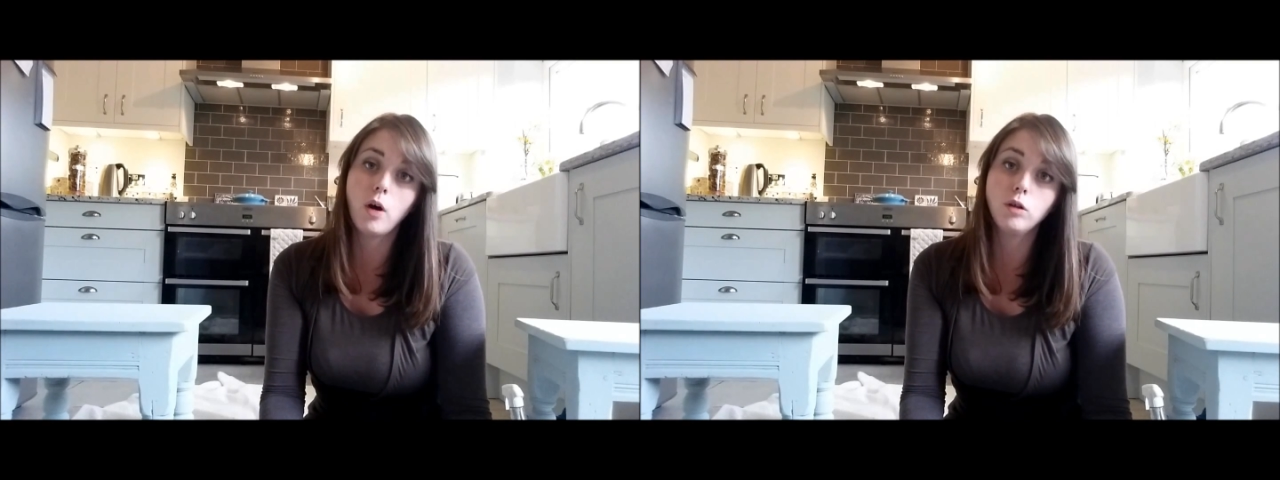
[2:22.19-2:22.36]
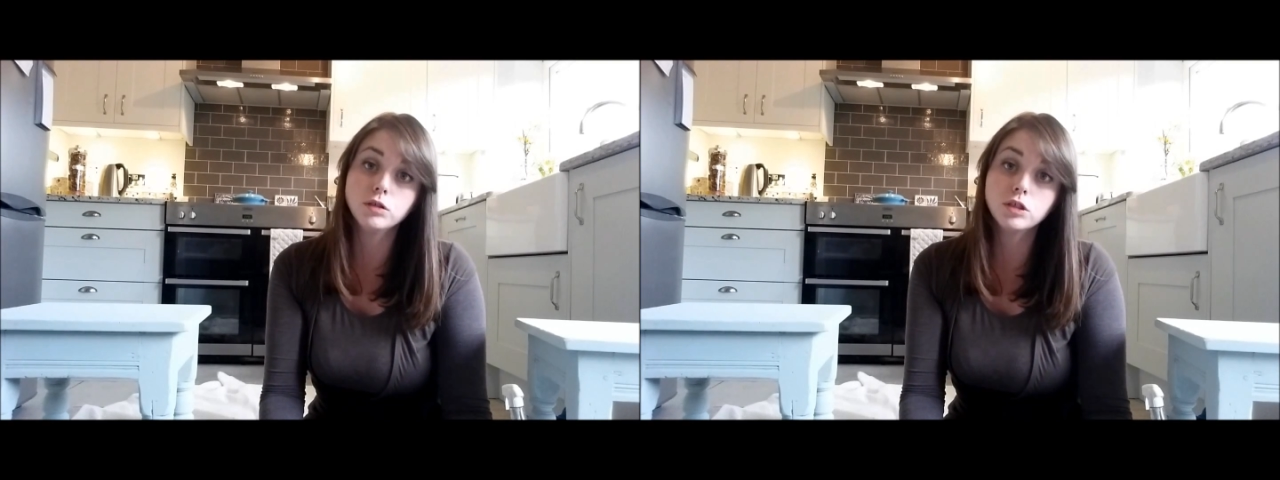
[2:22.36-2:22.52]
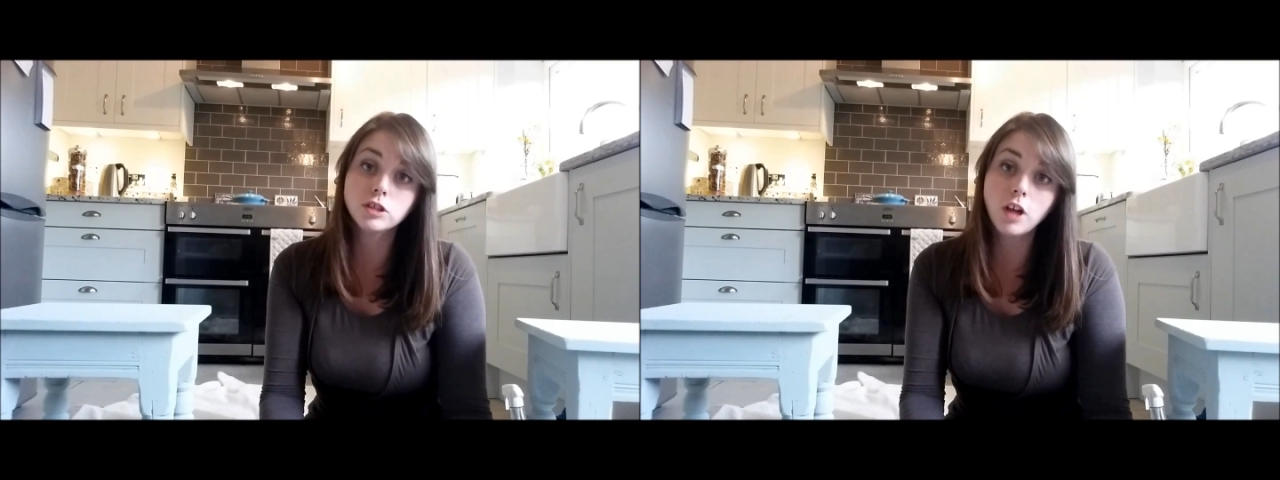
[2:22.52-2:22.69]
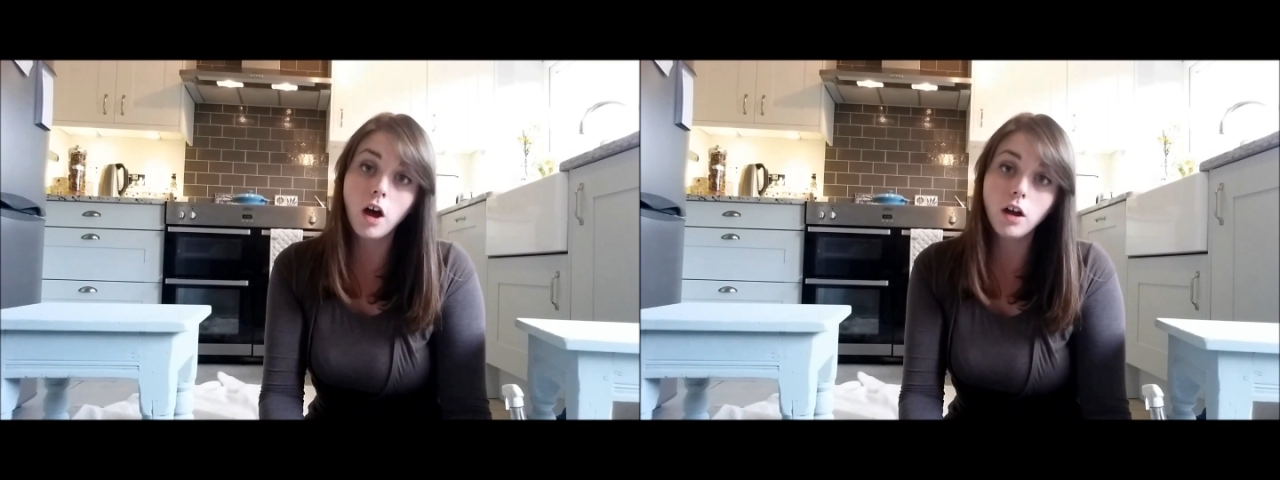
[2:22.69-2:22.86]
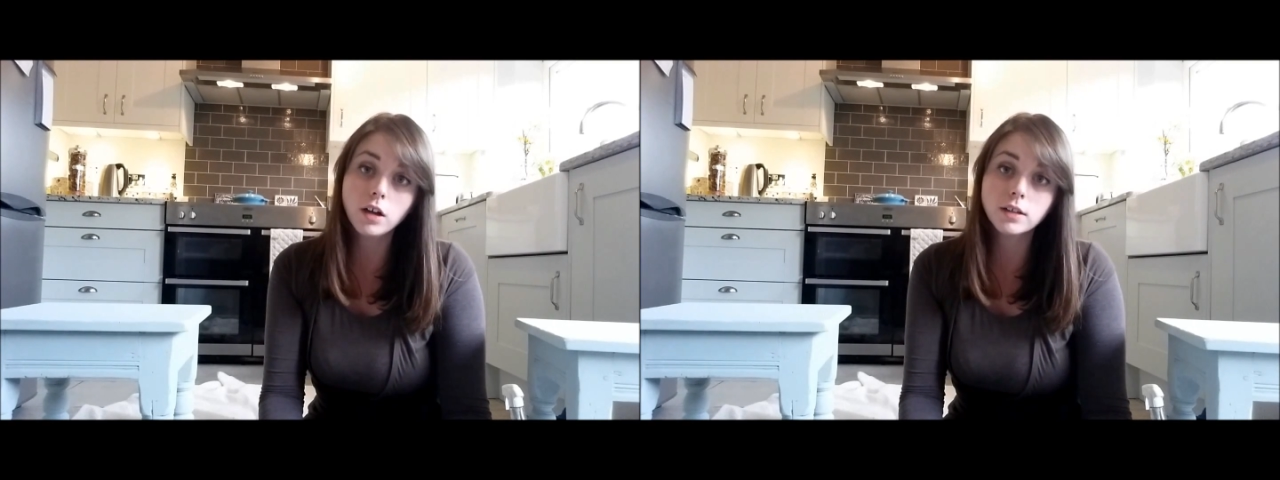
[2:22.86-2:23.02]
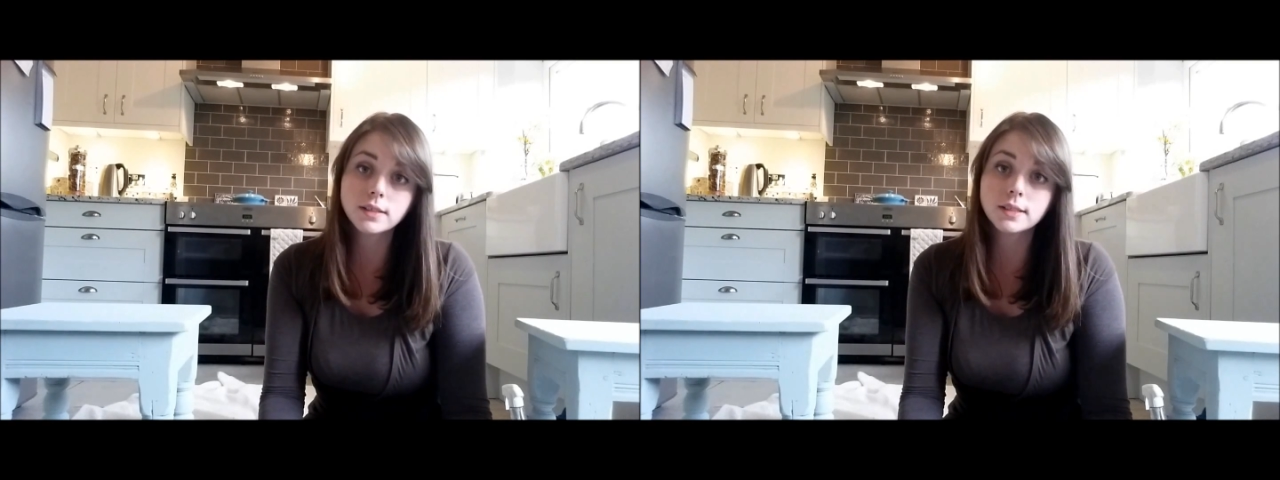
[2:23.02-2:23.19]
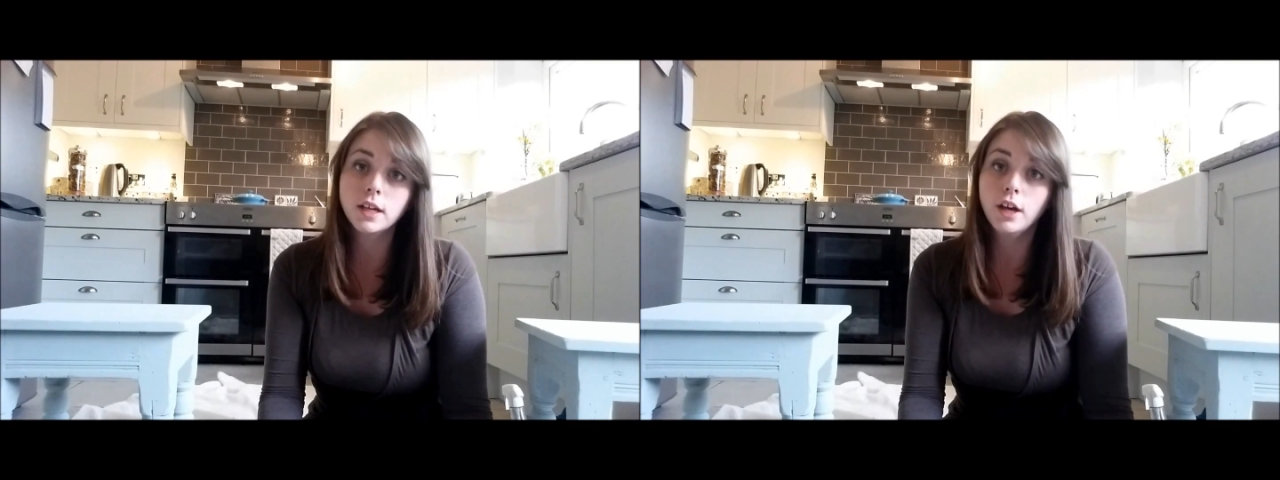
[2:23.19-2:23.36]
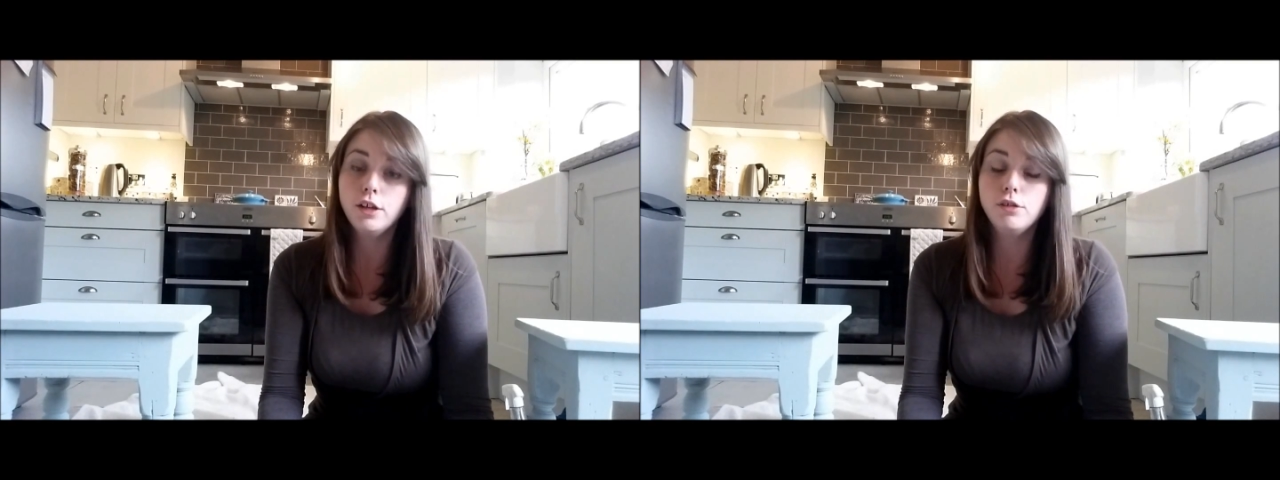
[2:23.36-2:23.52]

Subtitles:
old socks.